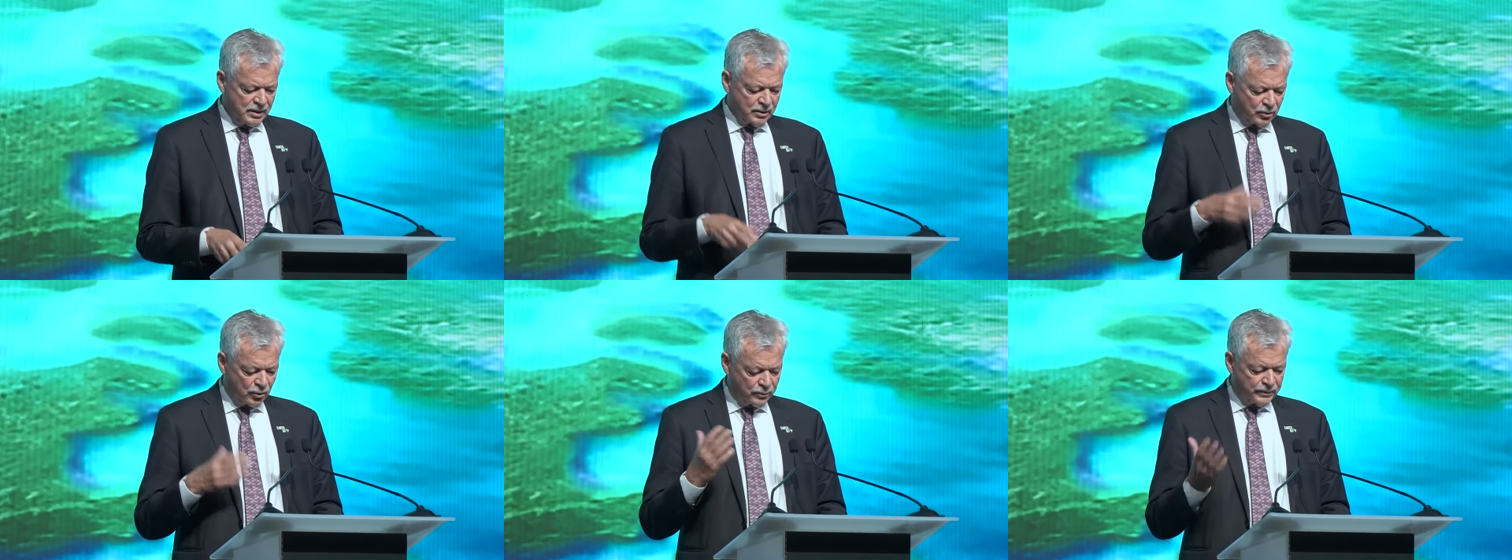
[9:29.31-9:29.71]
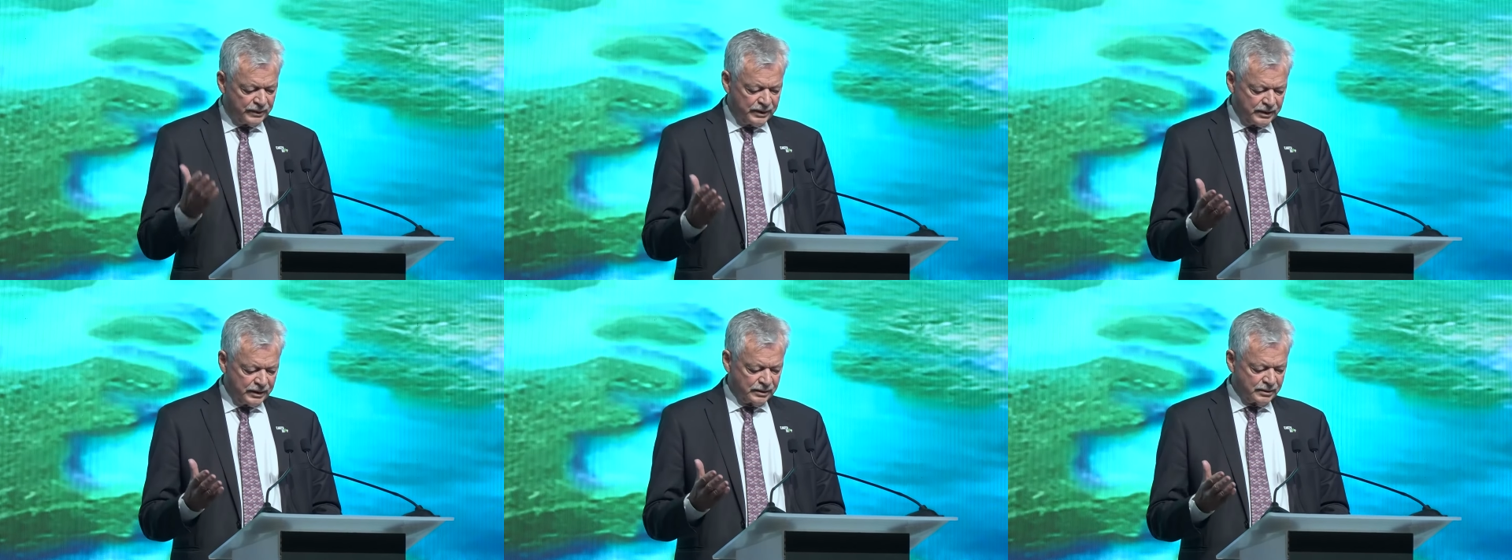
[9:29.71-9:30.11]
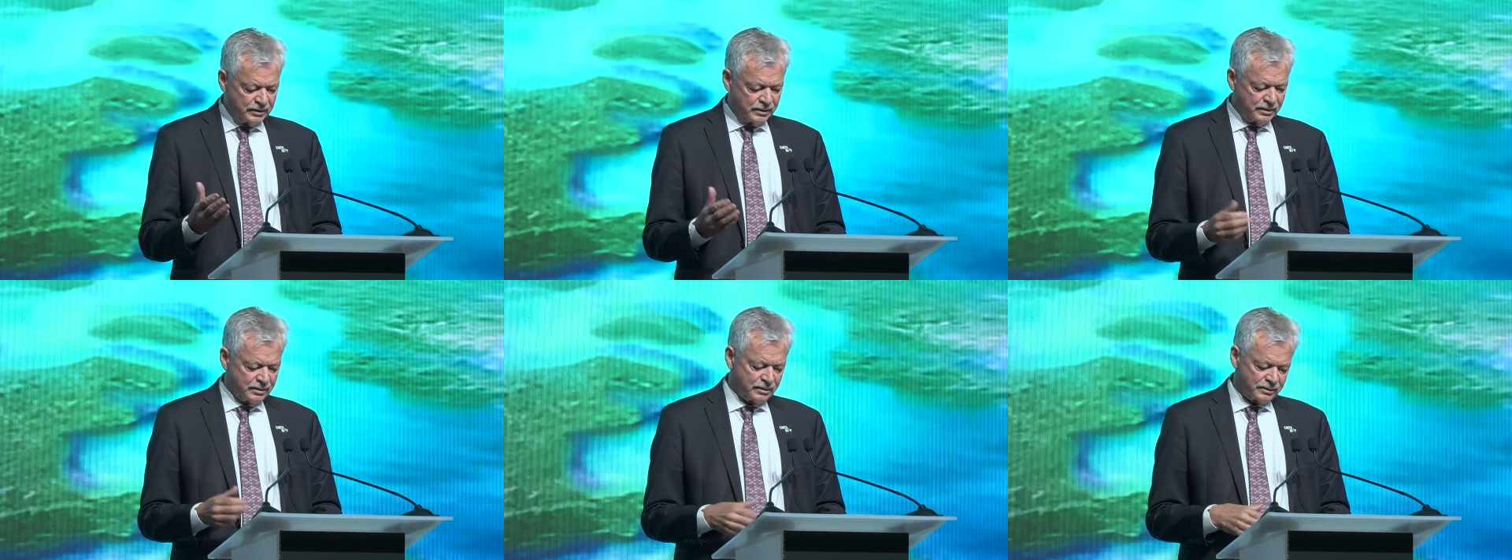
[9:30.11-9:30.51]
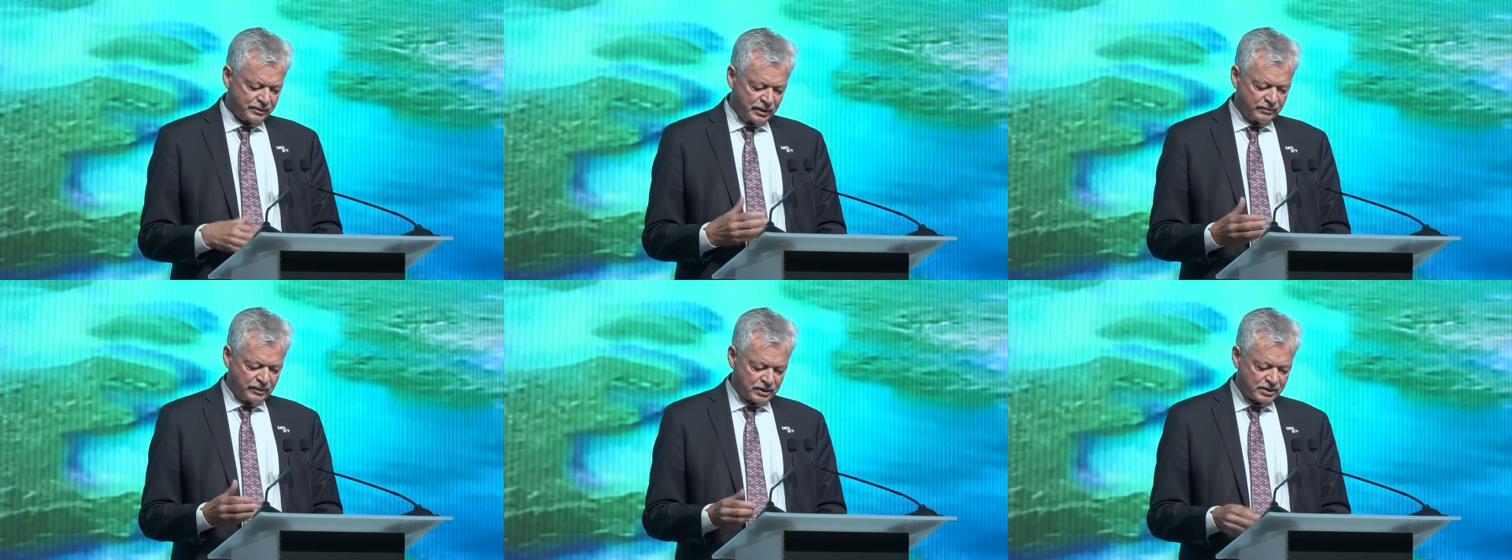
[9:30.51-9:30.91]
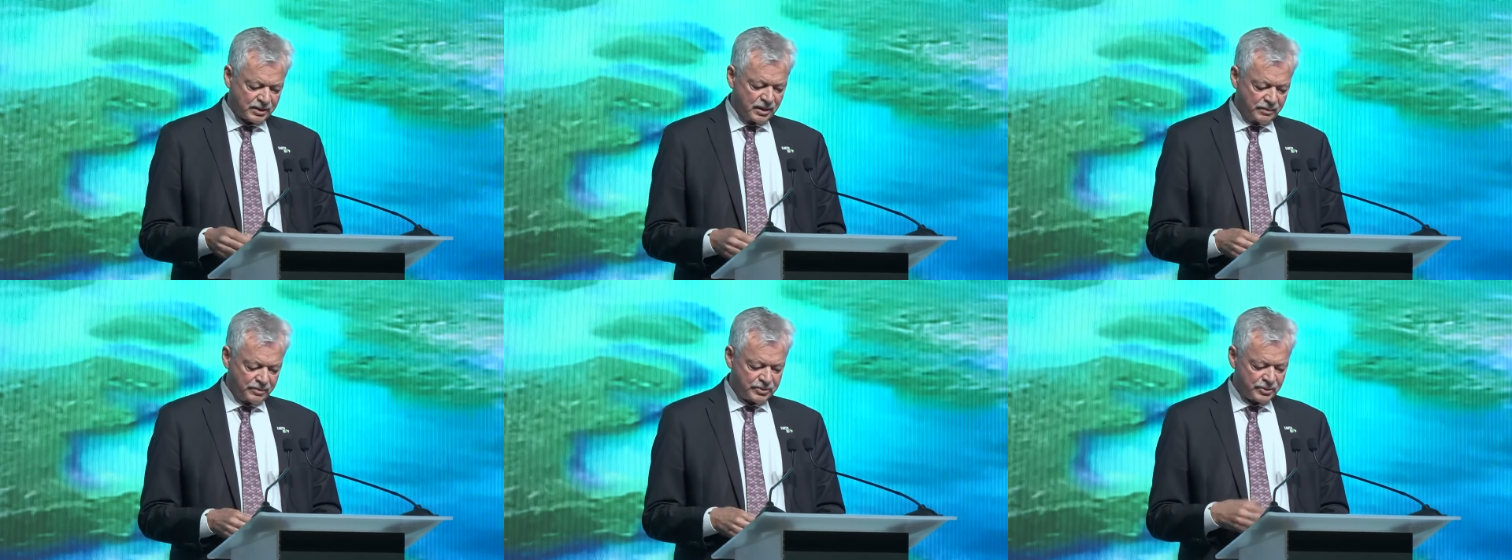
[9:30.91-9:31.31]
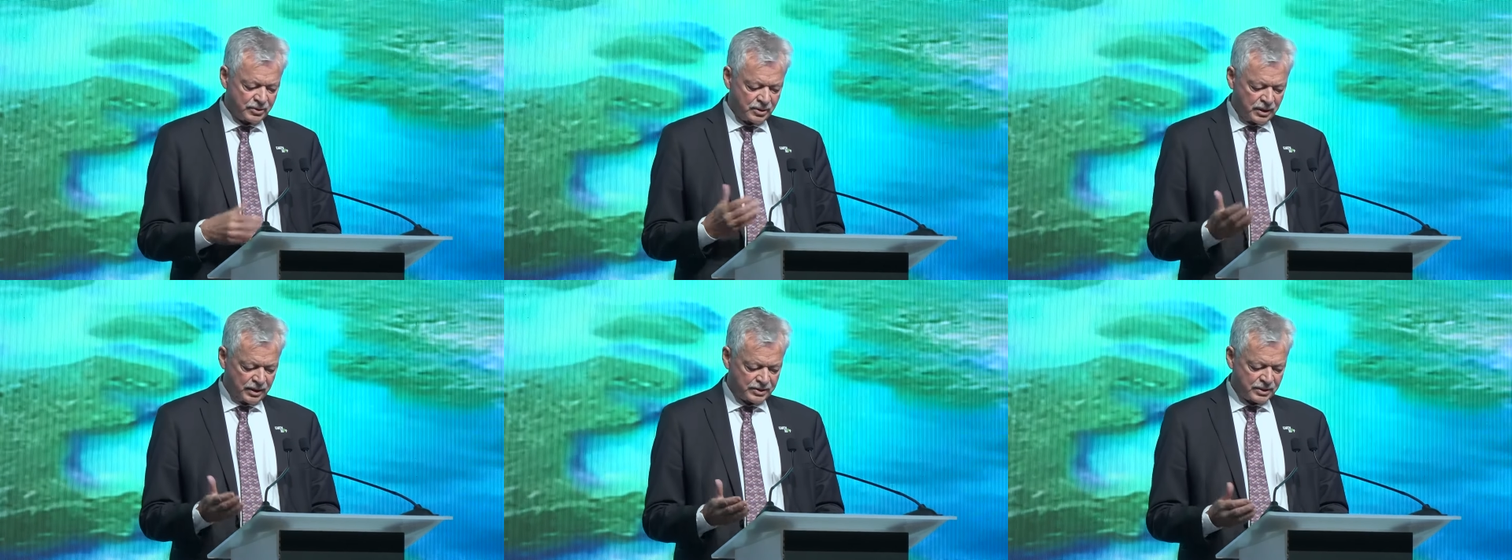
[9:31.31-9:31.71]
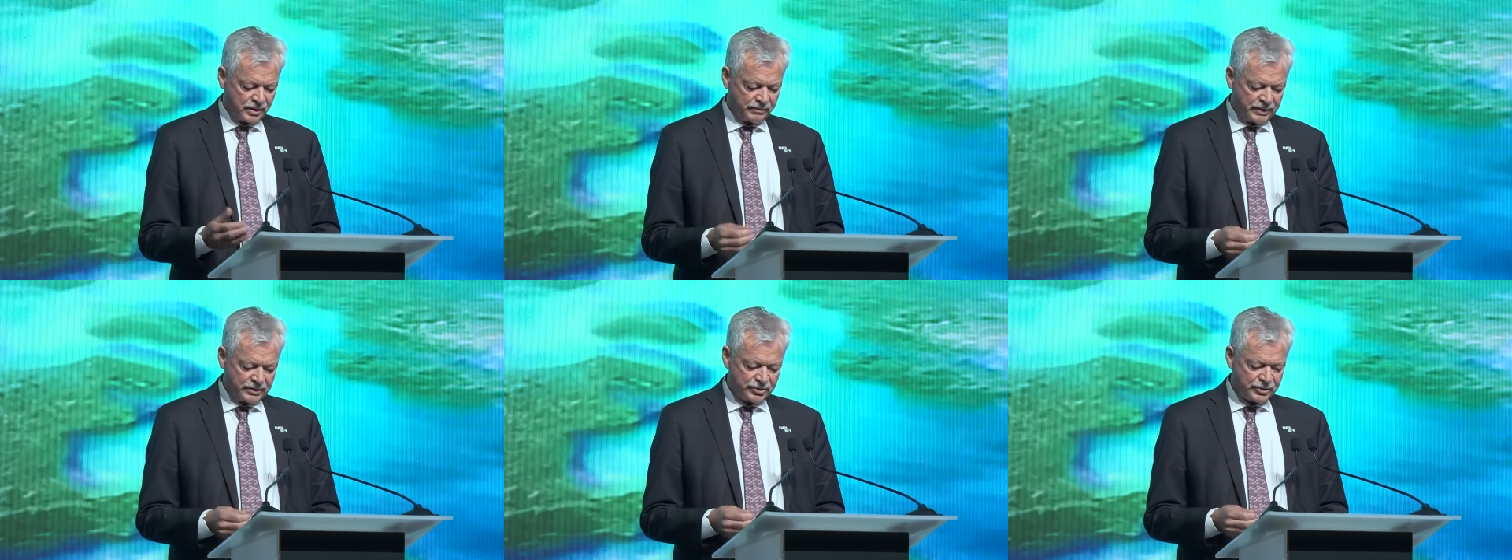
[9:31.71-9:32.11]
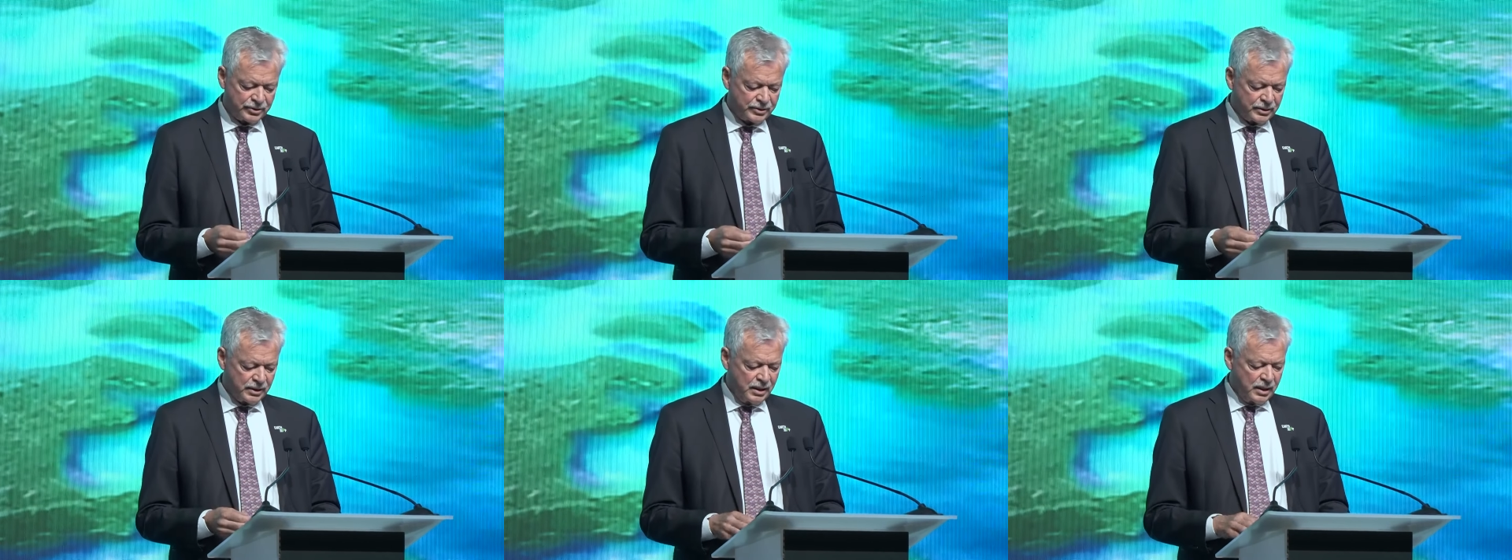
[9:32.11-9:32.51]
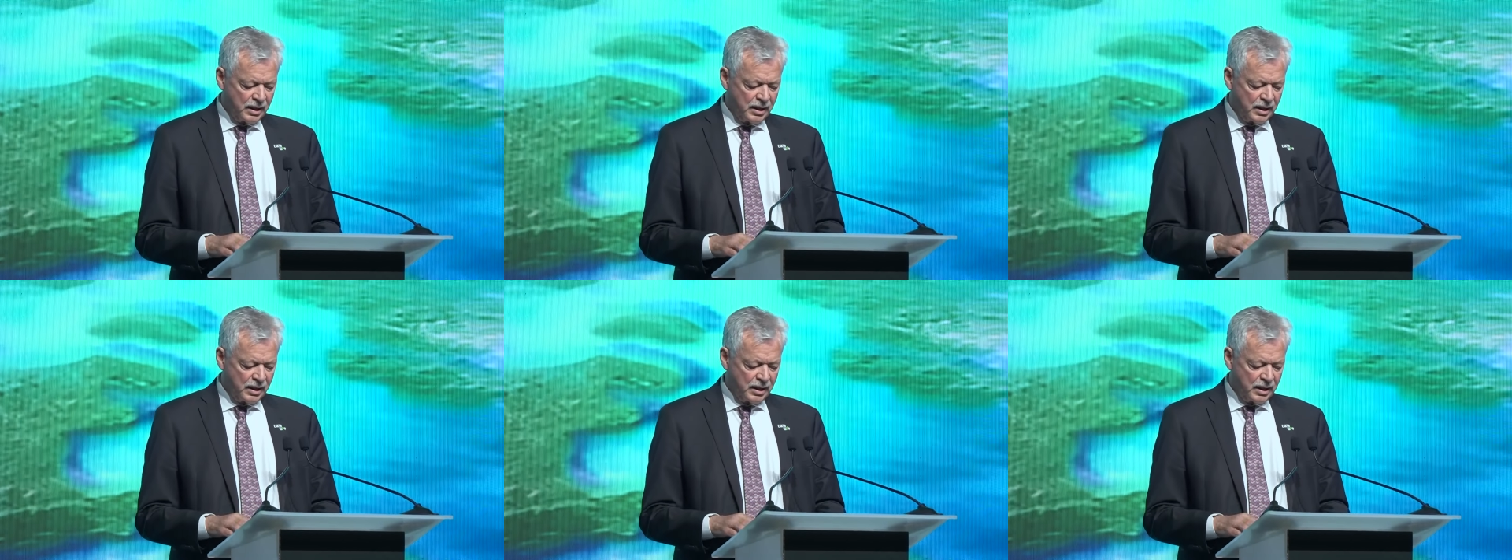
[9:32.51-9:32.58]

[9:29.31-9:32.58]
Copenhagen, Denmark's capital, as I mentioned,